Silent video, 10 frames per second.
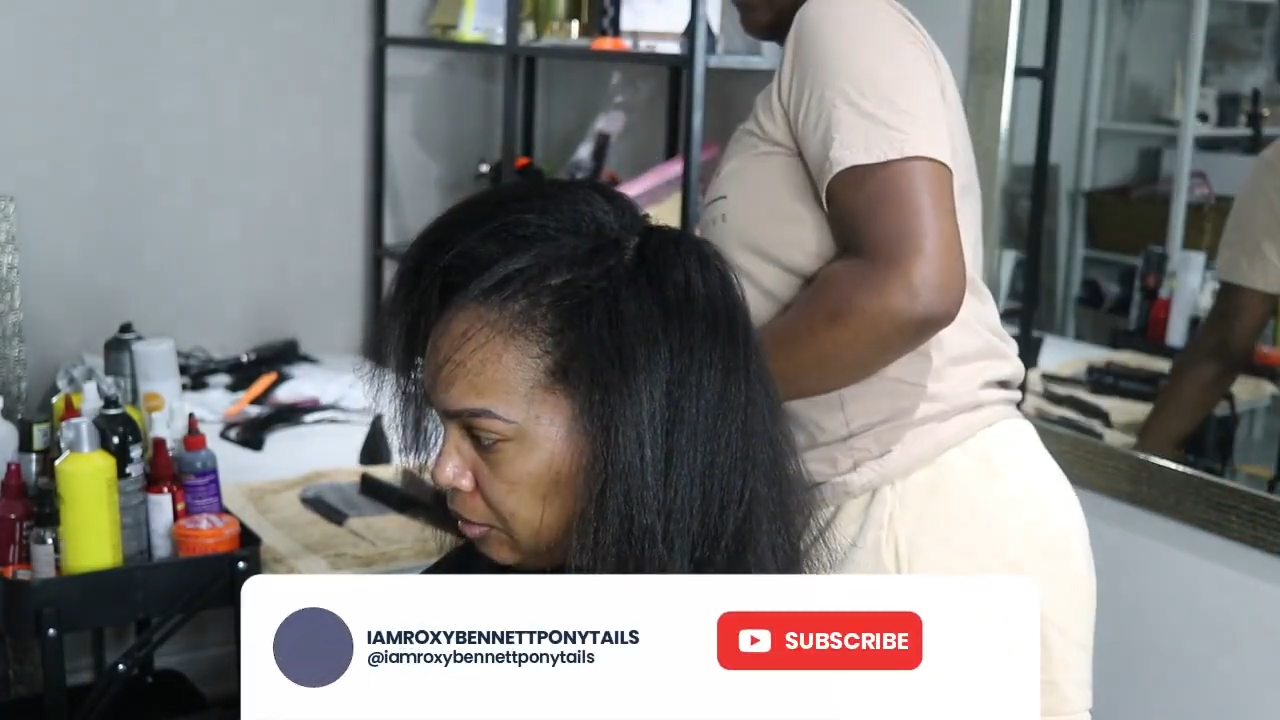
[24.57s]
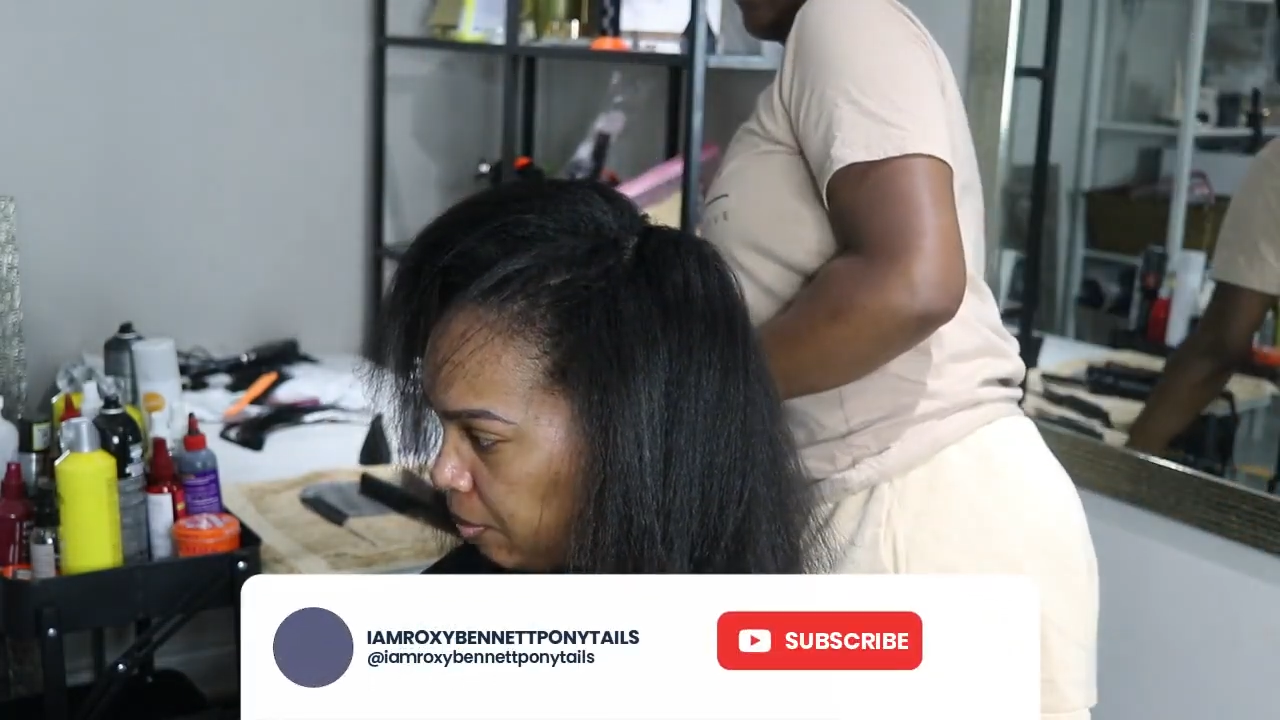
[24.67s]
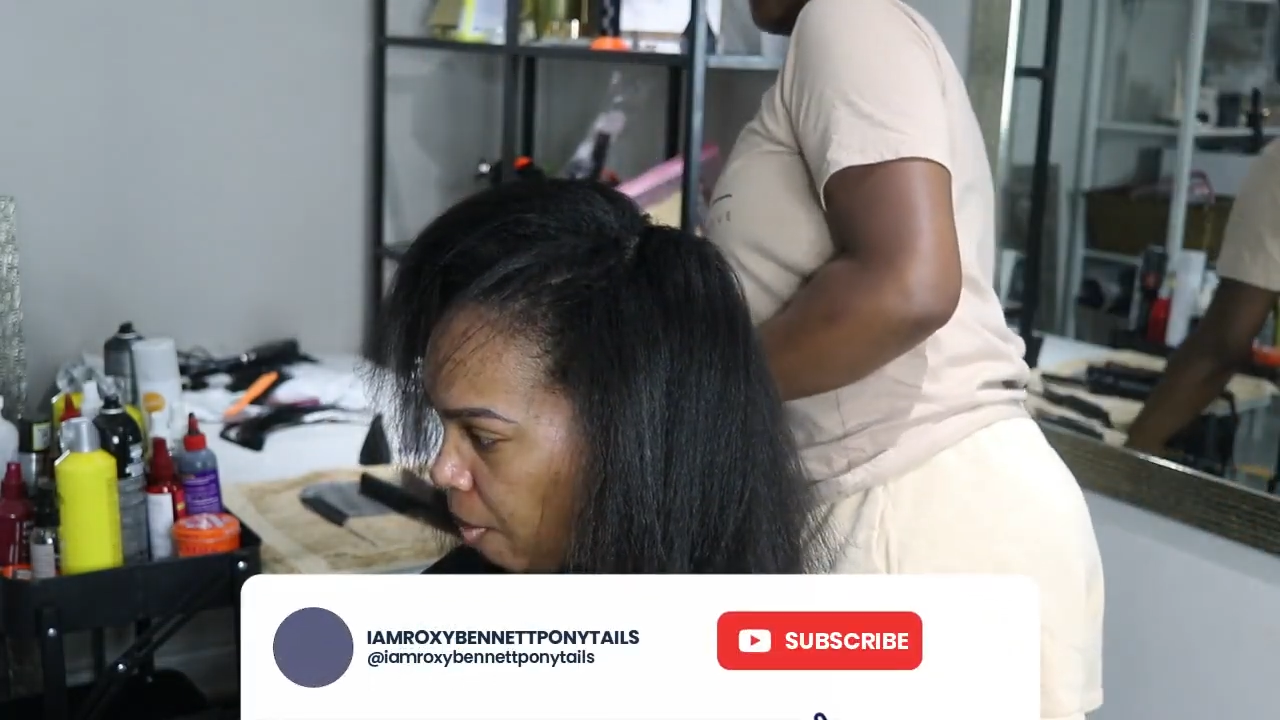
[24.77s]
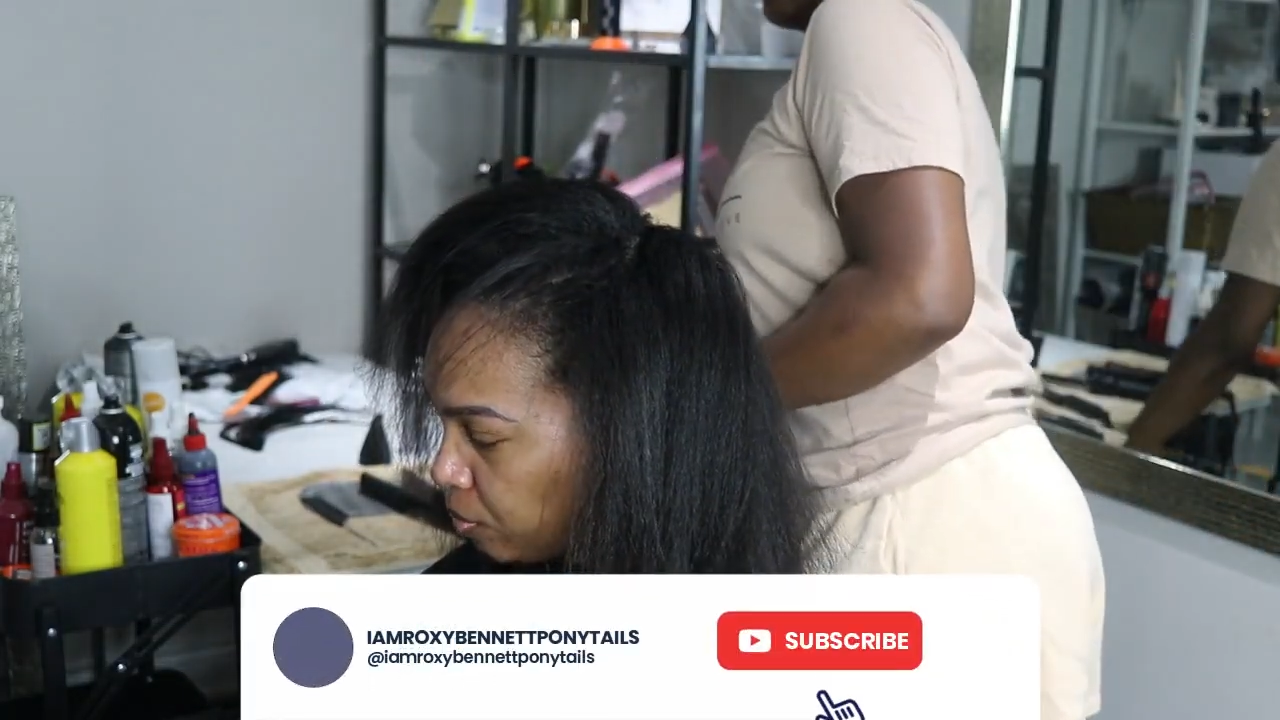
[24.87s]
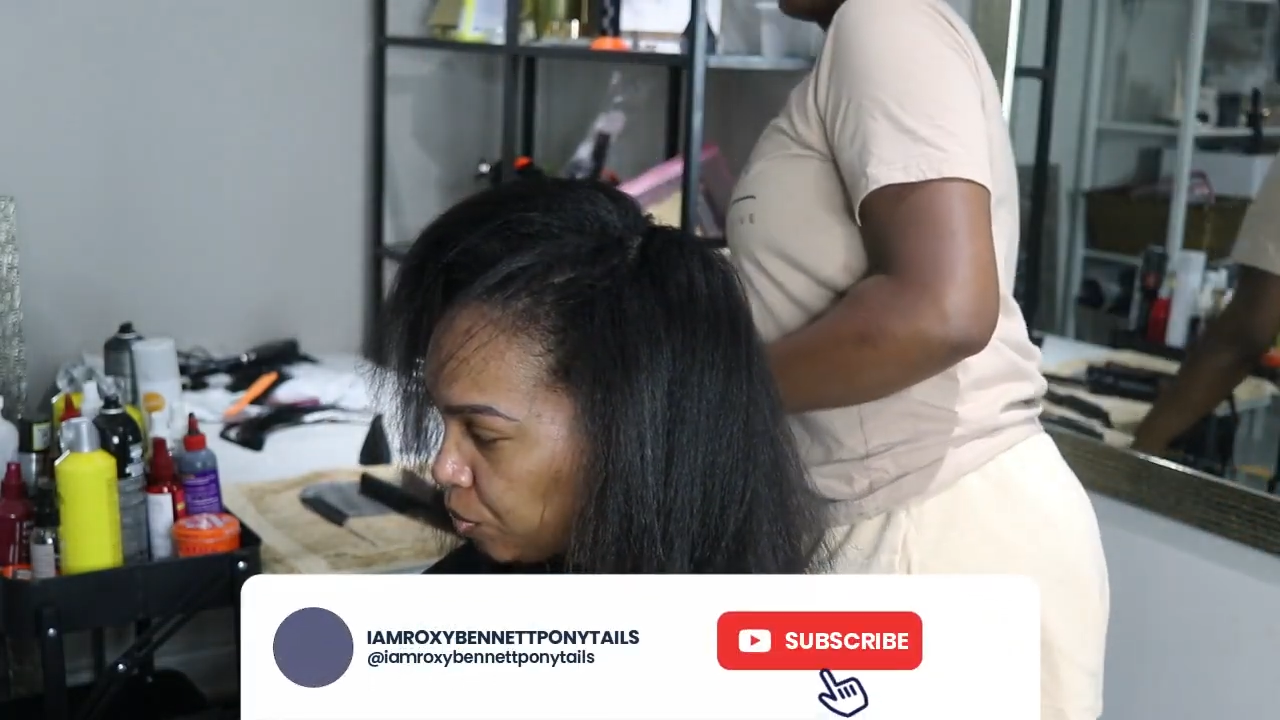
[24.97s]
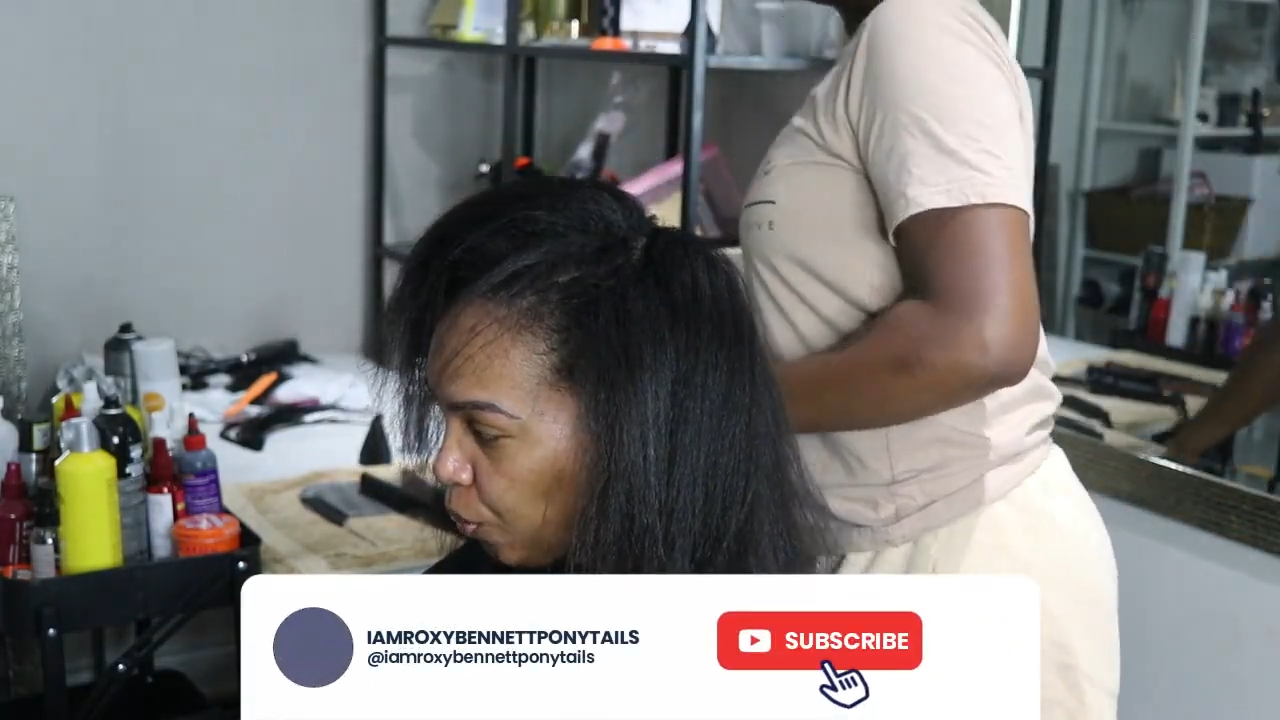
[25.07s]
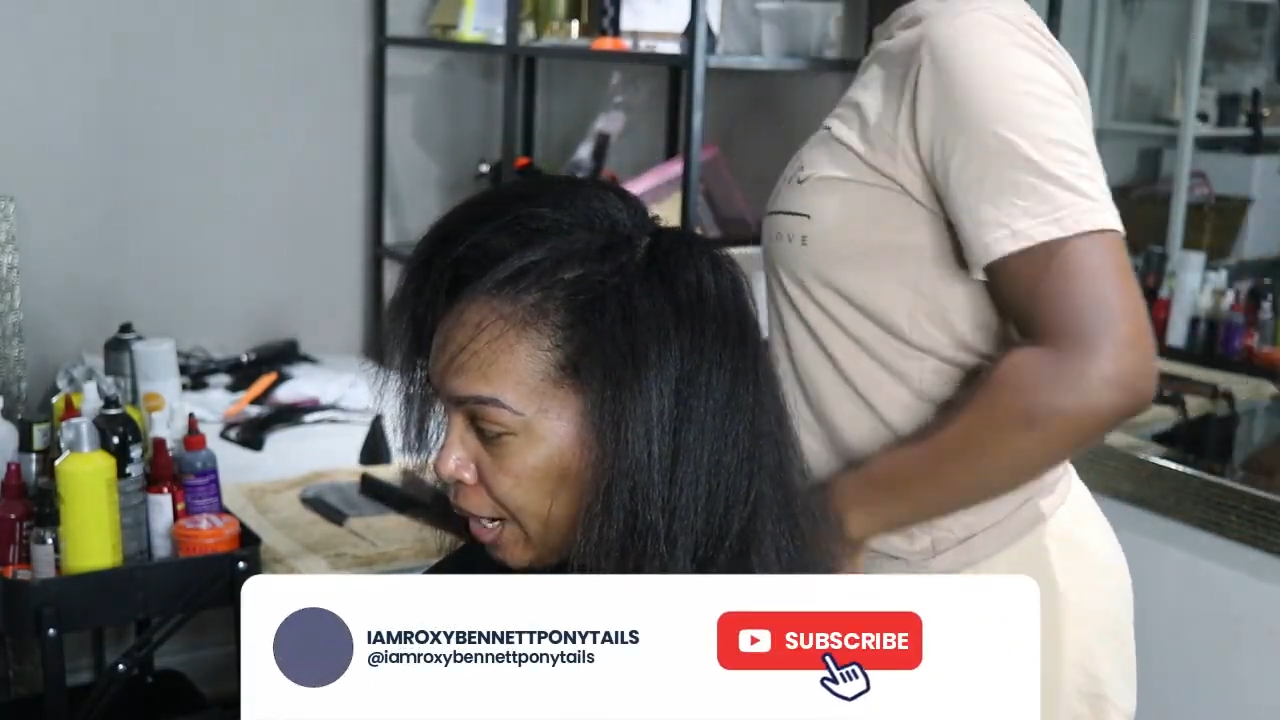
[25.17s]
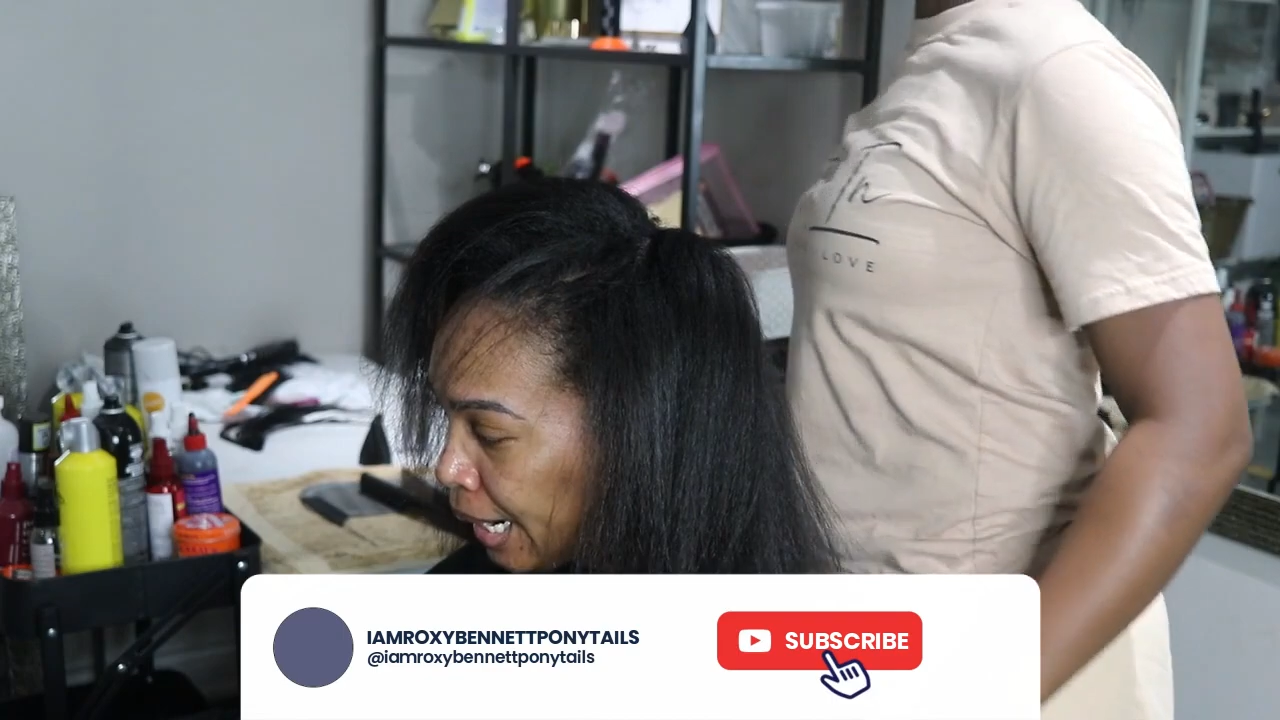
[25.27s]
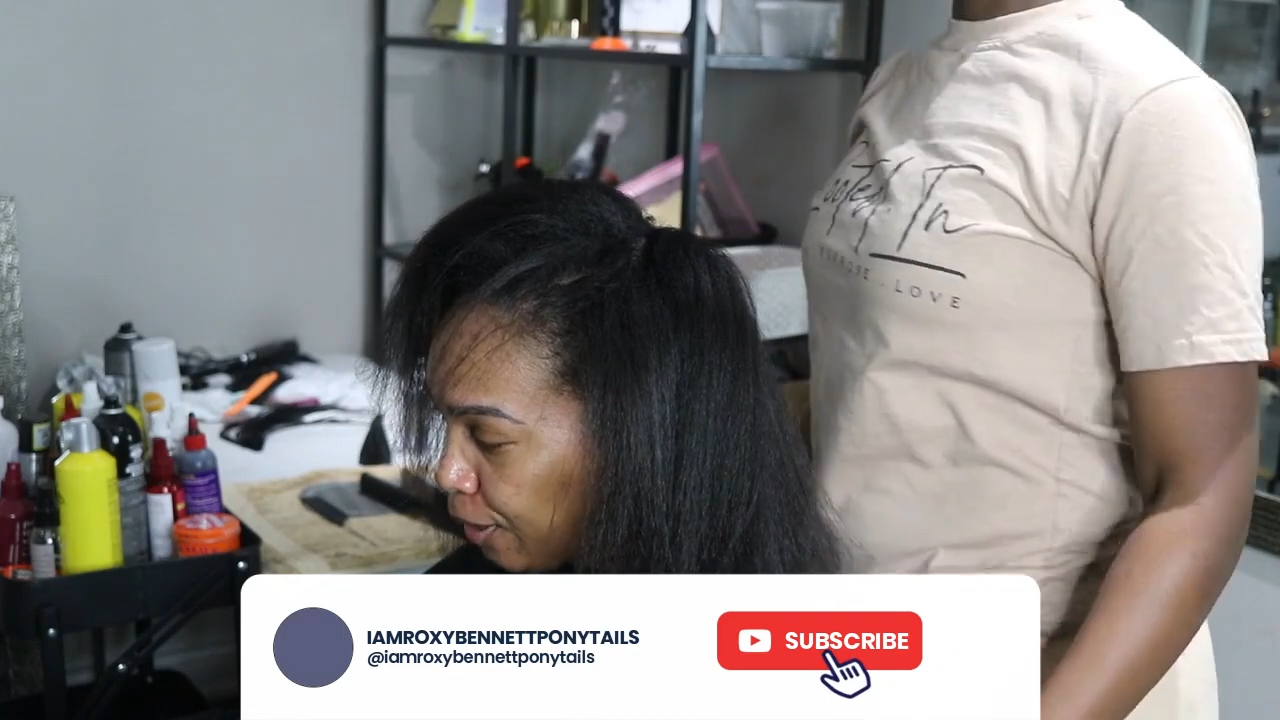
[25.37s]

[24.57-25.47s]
gatekeeping